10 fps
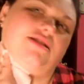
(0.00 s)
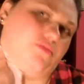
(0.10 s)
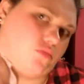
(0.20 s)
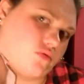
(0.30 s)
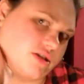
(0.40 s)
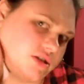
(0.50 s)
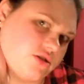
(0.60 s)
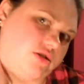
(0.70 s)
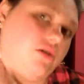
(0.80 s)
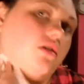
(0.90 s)
the
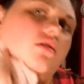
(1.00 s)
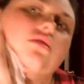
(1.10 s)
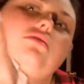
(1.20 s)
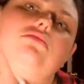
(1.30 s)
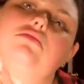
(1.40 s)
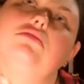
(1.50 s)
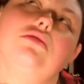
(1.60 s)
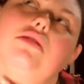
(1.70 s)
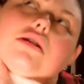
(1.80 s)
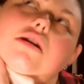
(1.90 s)
moisture.
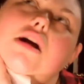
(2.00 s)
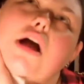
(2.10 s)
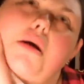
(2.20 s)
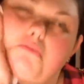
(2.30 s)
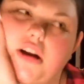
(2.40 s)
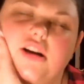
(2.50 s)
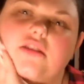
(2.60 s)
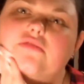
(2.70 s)
But I do